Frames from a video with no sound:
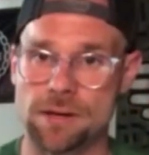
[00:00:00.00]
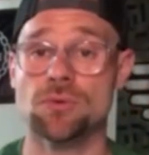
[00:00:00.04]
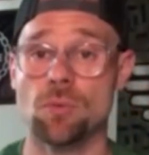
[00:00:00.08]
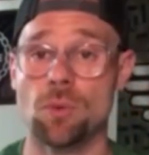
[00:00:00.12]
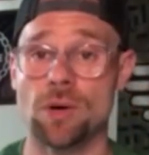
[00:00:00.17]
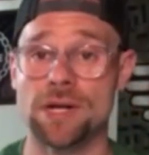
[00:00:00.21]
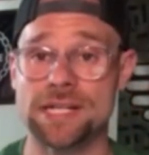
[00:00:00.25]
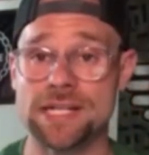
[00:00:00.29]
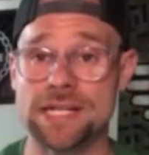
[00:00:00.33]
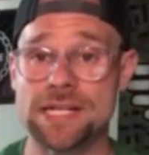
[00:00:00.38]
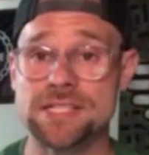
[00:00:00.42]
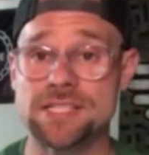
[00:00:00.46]

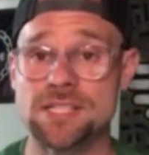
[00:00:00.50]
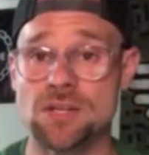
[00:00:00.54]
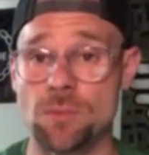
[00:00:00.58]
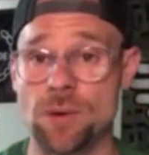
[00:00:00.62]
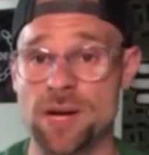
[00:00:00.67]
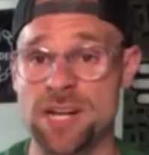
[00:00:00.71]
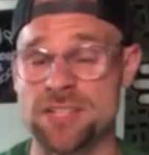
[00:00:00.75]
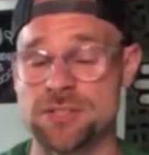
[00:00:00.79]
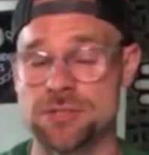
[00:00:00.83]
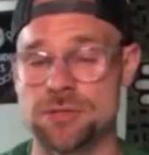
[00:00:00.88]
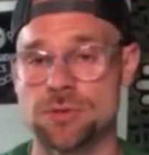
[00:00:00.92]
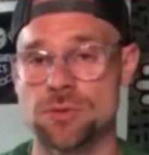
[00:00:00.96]
One easy
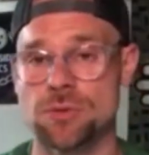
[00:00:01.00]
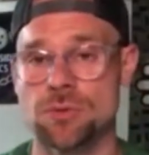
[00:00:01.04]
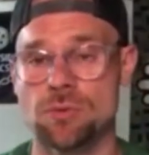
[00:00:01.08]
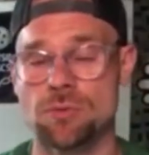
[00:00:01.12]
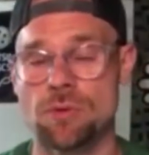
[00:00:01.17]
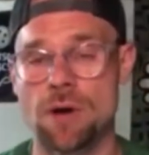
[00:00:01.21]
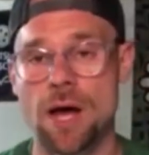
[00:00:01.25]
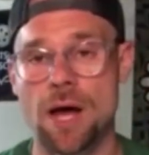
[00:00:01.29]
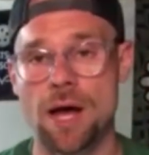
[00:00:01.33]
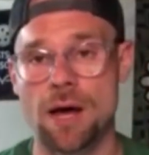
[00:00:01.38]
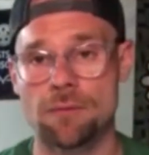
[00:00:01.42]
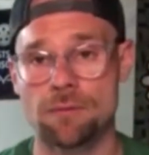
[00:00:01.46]
way to
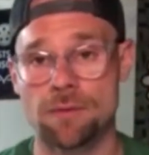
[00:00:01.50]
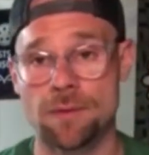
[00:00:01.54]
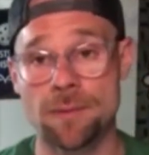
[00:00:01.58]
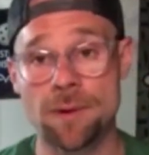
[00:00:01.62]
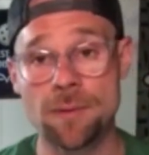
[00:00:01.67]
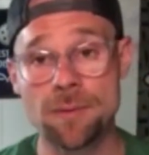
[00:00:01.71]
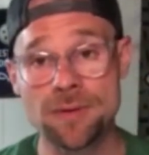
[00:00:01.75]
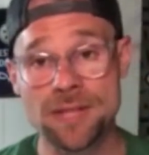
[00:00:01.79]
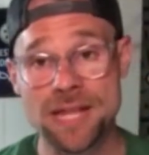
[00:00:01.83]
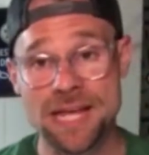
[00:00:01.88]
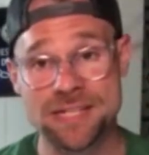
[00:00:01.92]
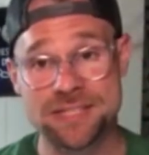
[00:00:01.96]

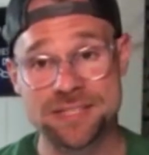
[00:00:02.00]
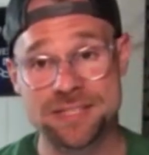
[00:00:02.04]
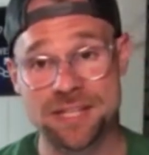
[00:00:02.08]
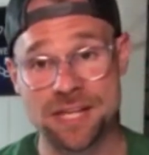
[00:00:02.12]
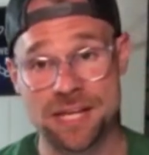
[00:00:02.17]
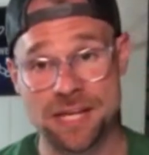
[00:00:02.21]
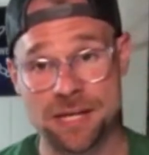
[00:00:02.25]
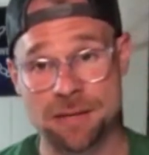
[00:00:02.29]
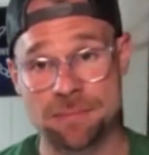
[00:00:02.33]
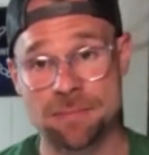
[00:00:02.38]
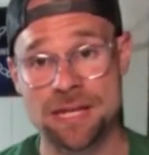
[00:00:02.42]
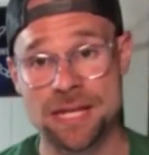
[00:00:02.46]
remember that
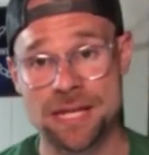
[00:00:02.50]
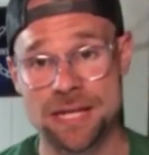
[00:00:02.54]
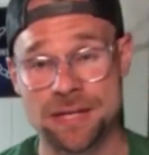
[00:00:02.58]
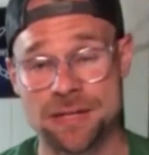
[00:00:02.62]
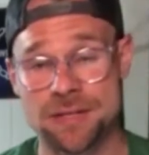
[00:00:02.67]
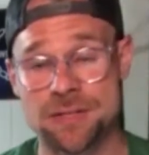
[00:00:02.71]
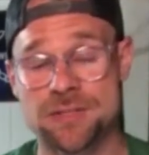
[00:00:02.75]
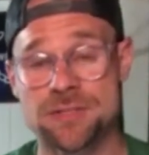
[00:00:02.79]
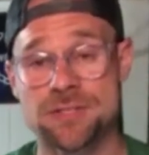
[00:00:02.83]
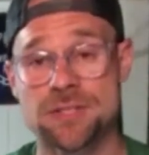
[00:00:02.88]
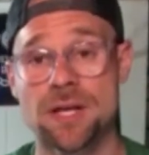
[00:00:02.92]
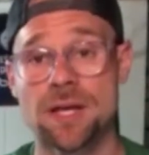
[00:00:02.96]
scheme
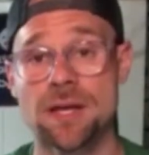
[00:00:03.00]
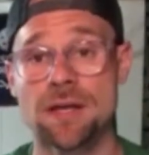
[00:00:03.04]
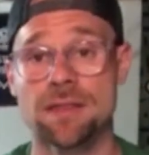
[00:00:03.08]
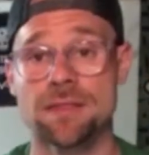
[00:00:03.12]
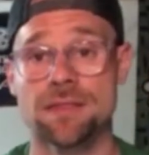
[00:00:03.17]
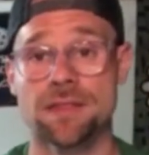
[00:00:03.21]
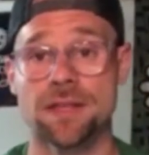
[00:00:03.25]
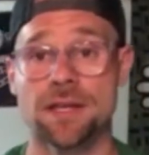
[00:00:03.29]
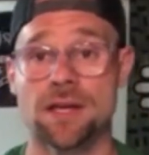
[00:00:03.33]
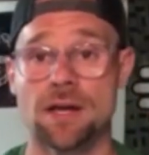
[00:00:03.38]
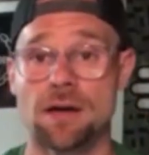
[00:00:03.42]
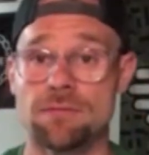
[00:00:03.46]
is
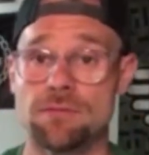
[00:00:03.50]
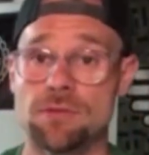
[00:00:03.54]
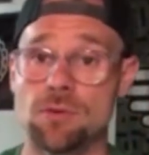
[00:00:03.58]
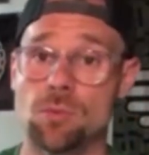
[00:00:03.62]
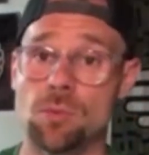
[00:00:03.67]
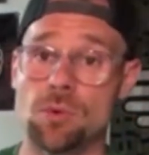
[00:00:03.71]
think of the